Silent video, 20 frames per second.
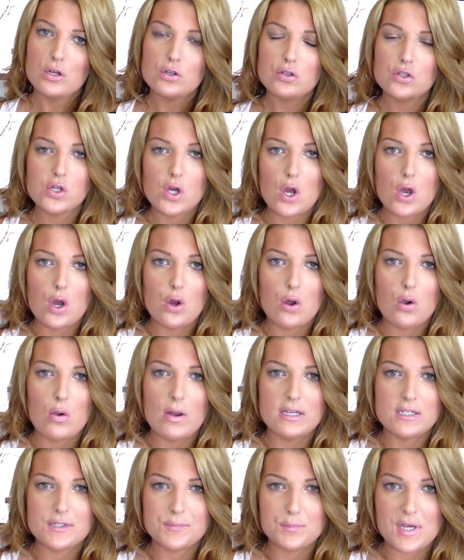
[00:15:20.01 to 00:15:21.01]

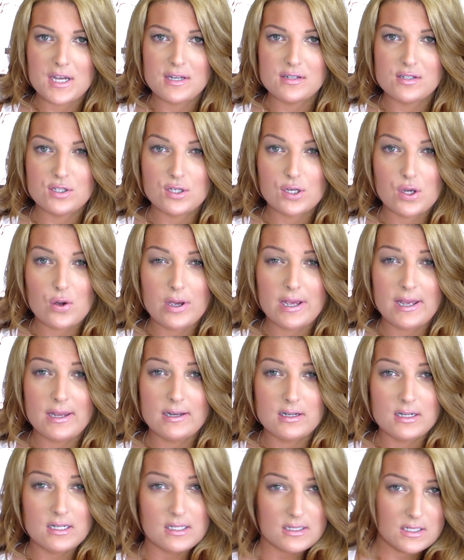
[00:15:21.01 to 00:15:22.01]
So it's best to go
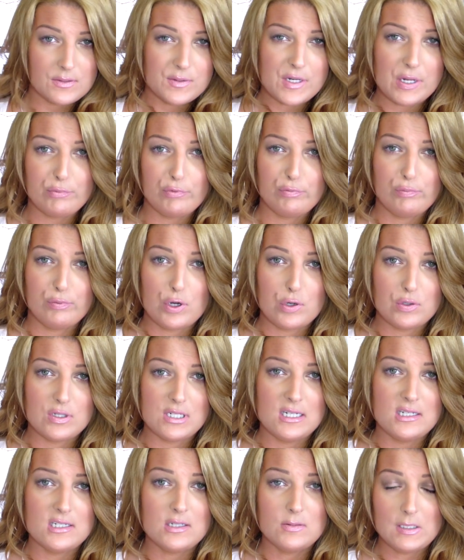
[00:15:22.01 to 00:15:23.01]
ahead and get some type of
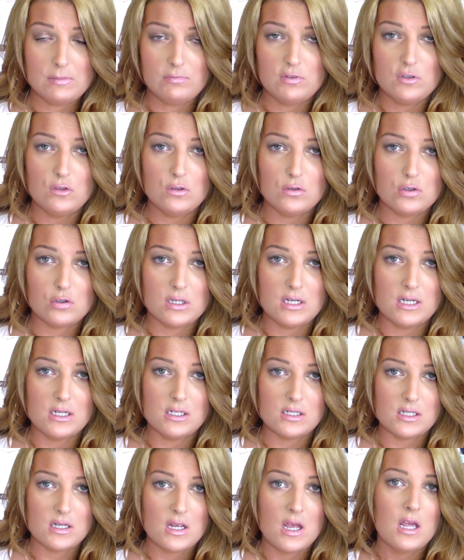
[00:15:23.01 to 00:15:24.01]
protein, some type of
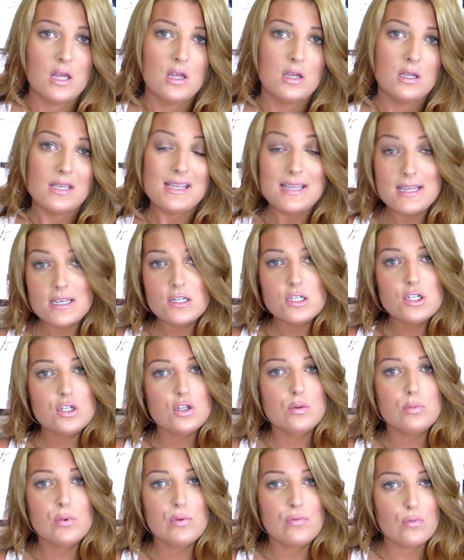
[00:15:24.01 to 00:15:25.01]
nutrients in
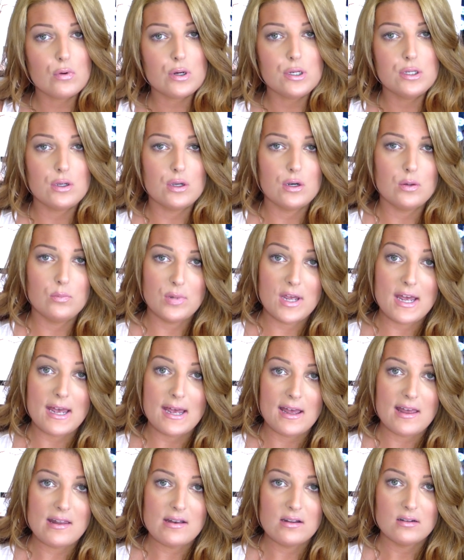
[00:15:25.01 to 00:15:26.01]
you before you go to
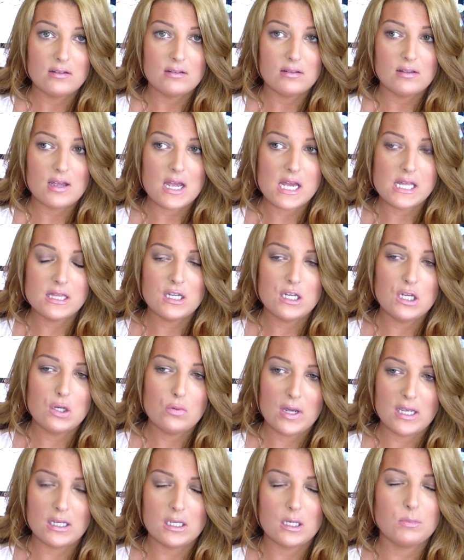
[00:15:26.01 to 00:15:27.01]
bed, and then
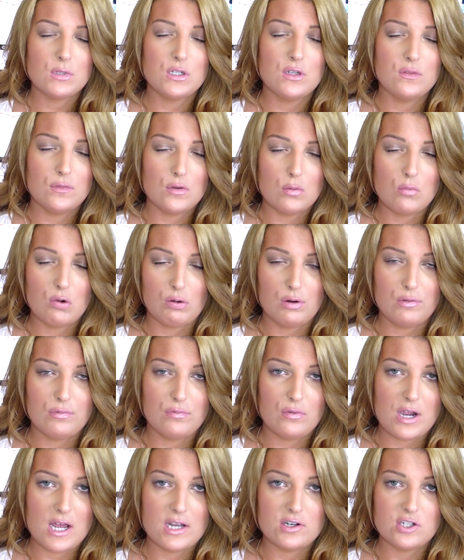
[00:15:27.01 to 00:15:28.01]
you wake up and you feel more
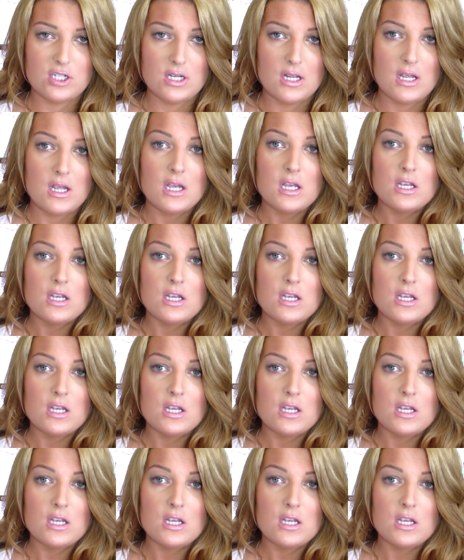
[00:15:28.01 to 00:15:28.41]
refreshed.